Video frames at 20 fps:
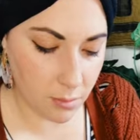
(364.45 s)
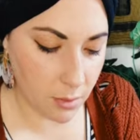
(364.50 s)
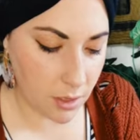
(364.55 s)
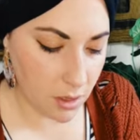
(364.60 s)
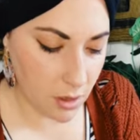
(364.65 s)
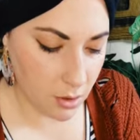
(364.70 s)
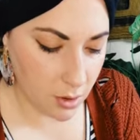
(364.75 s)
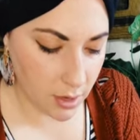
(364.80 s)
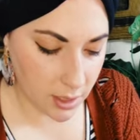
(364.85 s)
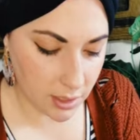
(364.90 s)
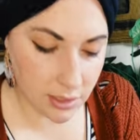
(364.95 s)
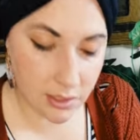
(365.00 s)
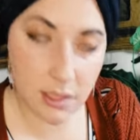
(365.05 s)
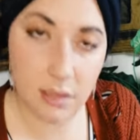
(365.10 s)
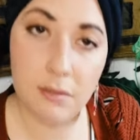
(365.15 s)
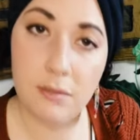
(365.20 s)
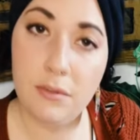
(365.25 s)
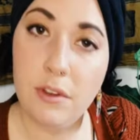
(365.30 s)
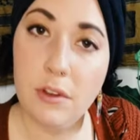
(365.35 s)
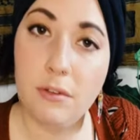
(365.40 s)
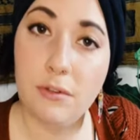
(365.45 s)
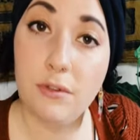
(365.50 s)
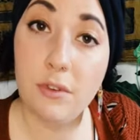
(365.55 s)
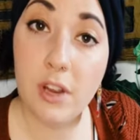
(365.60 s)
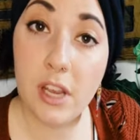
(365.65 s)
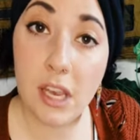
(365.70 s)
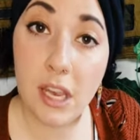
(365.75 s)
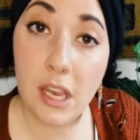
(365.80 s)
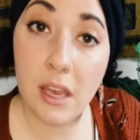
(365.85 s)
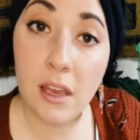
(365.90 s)
but you guys can feel
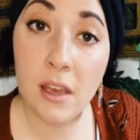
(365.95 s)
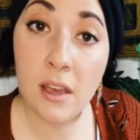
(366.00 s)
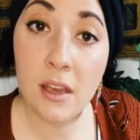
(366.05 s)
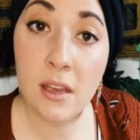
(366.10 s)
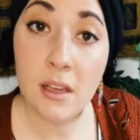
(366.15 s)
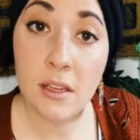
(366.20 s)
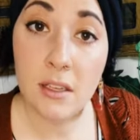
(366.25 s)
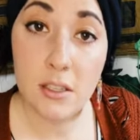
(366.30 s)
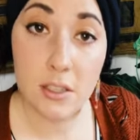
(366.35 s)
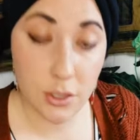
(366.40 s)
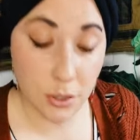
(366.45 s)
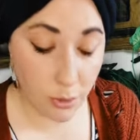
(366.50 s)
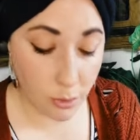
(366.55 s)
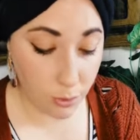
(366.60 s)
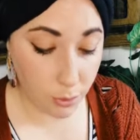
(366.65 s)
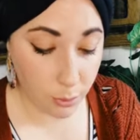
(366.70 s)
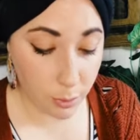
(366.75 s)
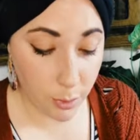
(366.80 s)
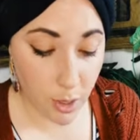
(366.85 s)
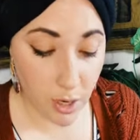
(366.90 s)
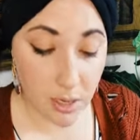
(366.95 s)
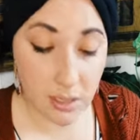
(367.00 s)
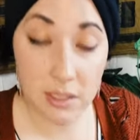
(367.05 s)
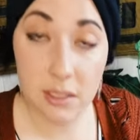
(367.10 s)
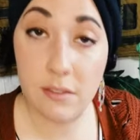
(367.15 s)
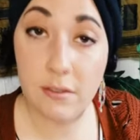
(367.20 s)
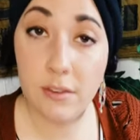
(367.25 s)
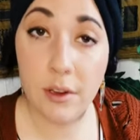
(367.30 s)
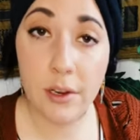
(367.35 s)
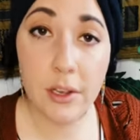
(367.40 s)
free to pause
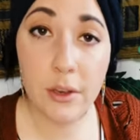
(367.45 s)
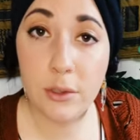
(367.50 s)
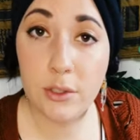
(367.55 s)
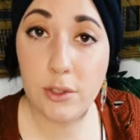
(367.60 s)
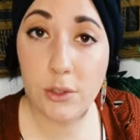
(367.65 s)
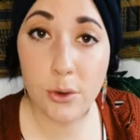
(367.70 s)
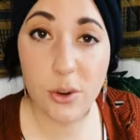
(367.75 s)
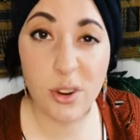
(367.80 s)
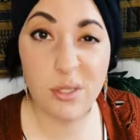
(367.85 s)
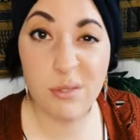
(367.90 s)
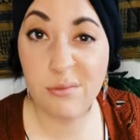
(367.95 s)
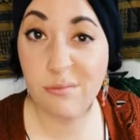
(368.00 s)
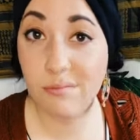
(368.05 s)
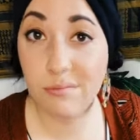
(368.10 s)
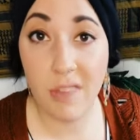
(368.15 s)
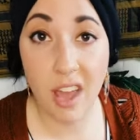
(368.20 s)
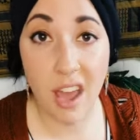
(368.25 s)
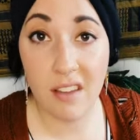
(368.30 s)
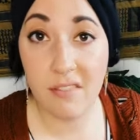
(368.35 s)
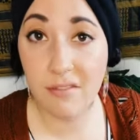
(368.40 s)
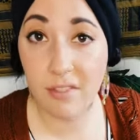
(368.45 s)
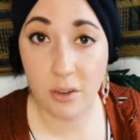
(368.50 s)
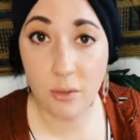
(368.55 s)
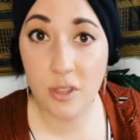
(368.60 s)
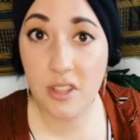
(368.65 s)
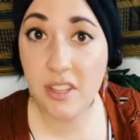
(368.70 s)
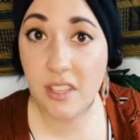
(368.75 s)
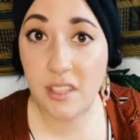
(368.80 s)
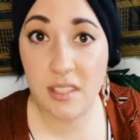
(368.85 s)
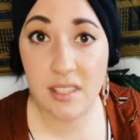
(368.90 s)
the video and sort of have fun
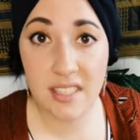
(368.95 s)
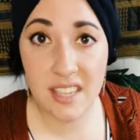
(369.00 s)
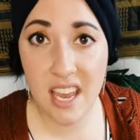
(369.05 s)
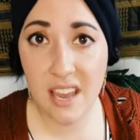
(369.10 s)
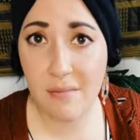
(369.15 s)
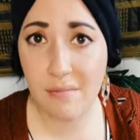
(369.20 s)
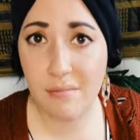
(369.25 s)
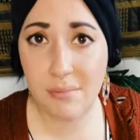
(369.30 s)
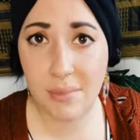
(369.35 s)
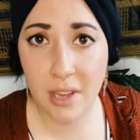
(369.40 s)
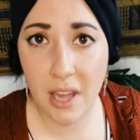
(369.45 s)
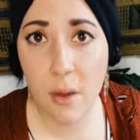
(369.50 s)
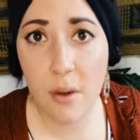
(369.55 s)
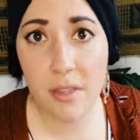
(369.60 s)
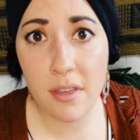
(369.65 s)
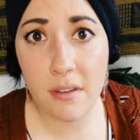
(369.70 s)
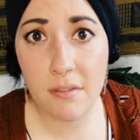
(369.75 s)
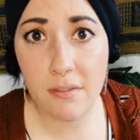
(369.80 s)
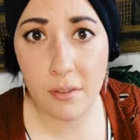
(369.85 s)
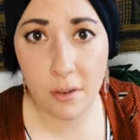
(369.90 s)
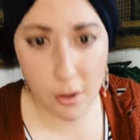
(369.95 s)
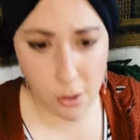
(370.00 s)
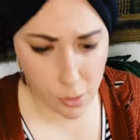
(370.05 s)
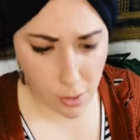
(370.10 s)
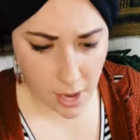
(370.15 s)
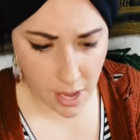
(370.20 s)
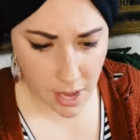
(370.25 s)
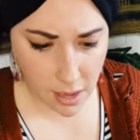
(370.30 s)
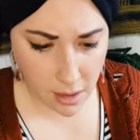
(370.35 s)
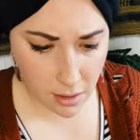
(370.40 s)
with this step, play with it for a
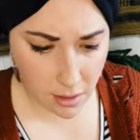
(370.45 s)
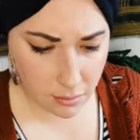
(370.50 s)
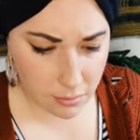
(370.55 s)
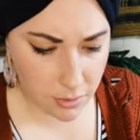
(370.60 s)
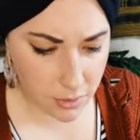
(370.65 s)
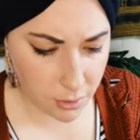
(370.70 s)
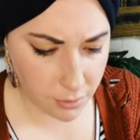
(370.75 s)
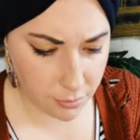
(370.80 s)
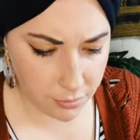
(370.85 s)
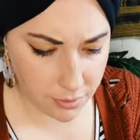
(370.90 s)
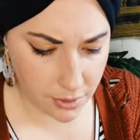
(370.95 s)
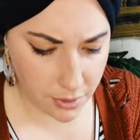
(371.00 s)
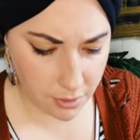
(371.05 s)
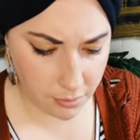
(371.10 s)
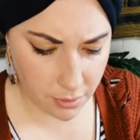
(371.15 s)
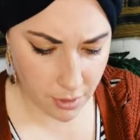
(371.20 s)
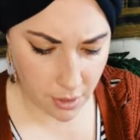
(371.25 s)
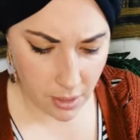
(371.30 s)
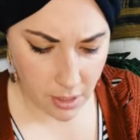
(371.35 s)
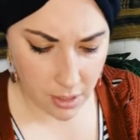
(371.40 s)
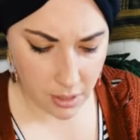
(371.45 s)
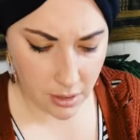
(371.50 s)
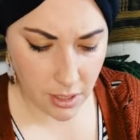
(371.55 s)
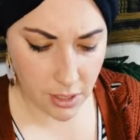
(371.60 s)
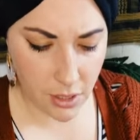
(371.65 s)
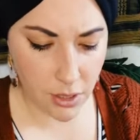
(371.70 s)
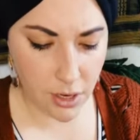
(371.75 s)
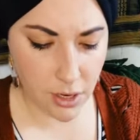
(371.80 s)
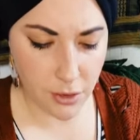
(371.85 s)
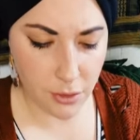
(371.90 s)
while. Don't feel
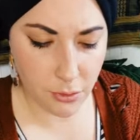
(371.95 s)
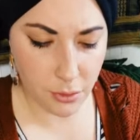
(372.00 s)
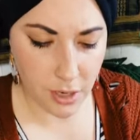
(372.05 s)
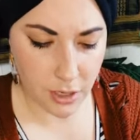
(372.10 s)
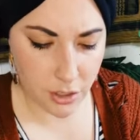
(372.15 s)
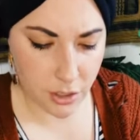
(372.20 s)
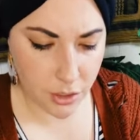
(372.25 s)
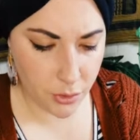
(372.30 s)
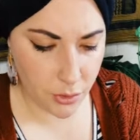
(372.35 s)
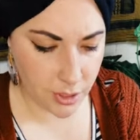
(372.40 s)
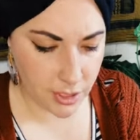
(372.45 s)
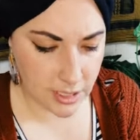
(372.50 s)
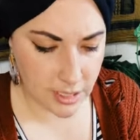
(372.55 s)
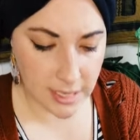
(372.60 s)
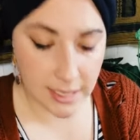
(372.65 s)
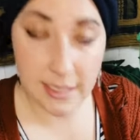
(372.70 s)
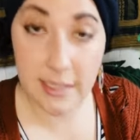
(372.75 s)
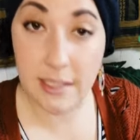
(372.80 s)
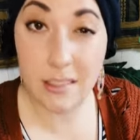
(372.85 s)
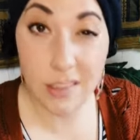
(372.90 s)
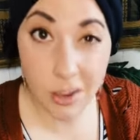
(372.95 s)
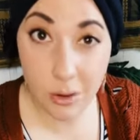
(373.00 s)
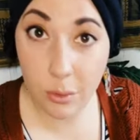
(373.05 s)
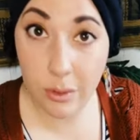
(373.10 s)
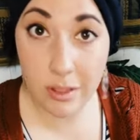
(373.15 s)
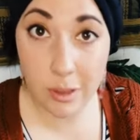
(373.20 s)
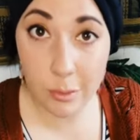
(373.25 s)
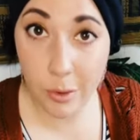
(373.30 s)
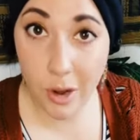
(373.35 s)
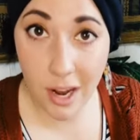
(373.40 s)
like you need to rush through it to get done
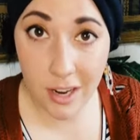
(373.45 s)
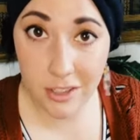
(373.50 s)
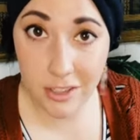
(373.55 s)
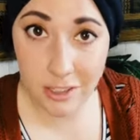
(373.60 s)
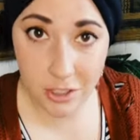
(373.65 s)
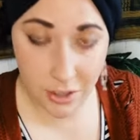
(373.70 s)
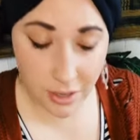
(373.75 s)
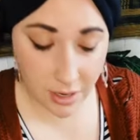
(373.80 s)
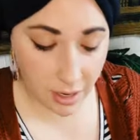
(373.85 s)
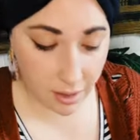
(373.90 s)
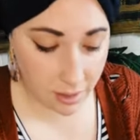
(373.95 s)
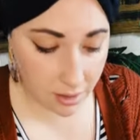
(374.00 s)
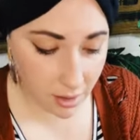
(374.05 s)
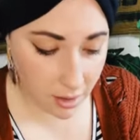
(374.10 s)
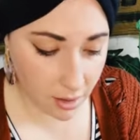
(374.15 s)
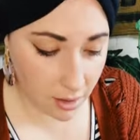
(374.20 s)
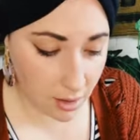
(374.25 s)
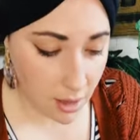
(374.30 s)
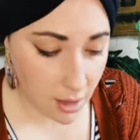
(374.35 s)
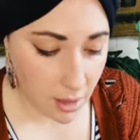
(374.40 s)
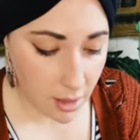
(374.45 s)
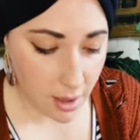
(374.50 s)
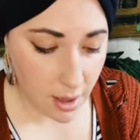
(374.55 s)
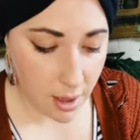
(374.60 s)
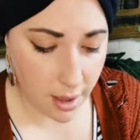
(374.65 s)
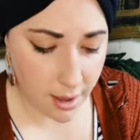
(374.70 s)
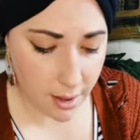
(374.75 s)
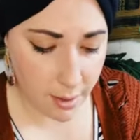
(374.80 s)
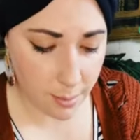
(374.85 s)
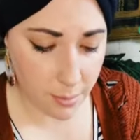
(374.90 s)
with the project or anything.
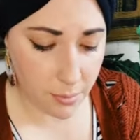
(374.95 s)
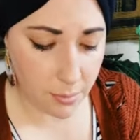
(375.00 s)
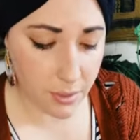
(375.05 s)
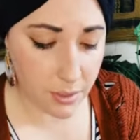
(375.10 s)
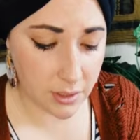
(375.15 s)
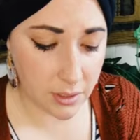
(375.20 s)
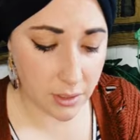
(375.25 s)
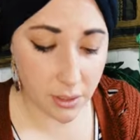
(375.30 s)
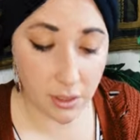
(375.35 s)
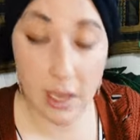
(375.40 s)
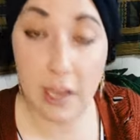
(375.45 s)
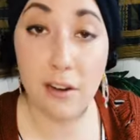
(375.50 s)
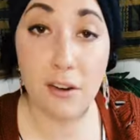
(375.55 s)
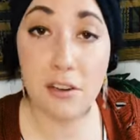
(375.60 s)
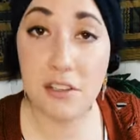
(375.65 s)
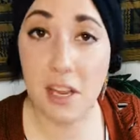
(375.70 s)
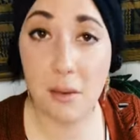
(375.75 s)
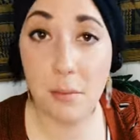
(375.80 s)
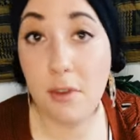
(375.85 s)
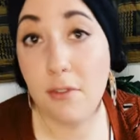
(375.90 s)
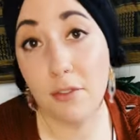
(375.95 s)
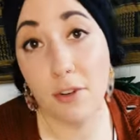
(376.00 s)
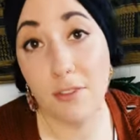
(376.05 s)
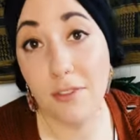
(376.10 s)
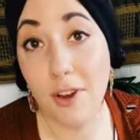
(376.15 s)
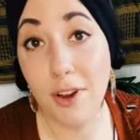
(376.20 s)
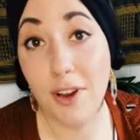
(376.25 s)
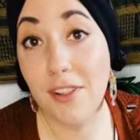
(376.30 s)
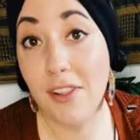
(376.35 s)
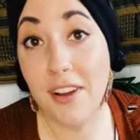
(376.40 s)
Um, this could entertain me for a
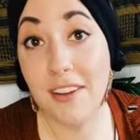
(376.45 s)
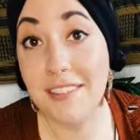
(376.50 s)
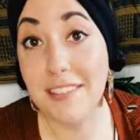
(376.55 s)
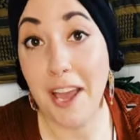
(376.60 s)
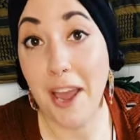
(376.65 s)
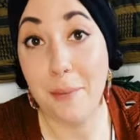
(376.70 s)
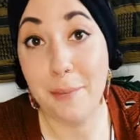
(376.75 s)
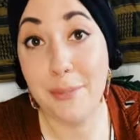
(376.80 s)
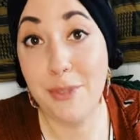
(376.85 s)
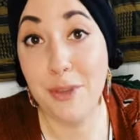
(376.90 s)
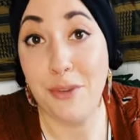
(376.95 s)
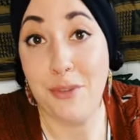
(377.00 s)
very long time, so